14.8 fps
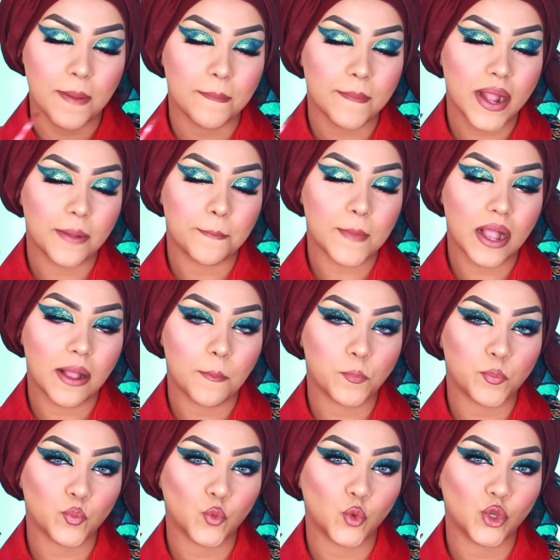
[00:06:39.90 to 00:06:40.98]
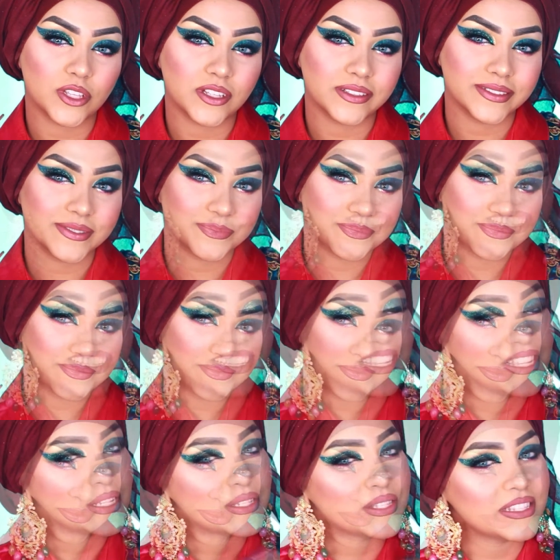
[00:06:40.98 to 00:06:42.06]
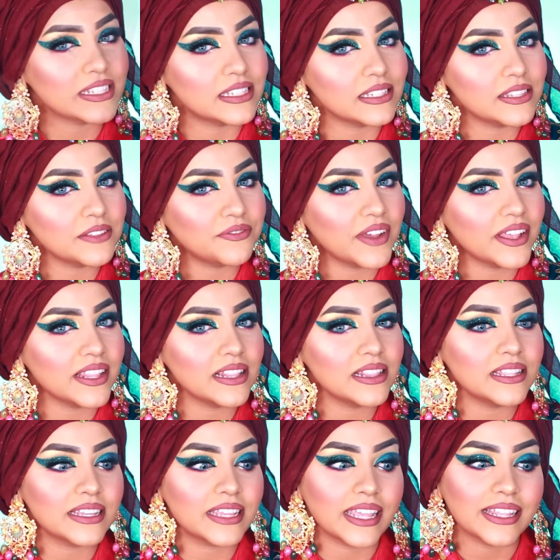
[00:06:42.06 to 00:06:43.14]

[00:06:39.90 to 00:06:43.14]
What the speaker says: This is the entire look. So this is the final look,